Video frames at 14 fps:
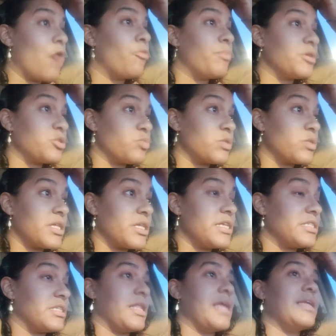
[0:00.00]
us with this,
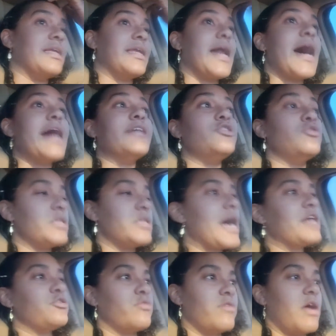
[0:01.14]
and they denied you,
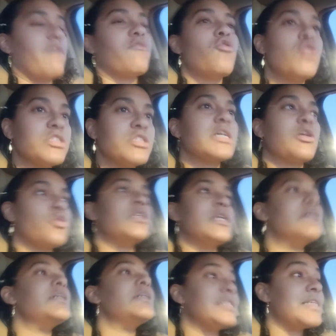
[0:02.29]
of course they're
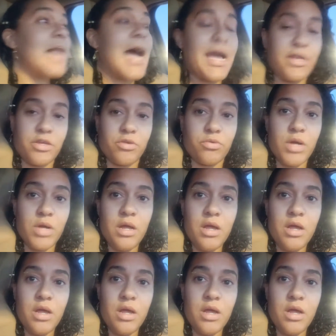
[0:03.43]
gonna deny you.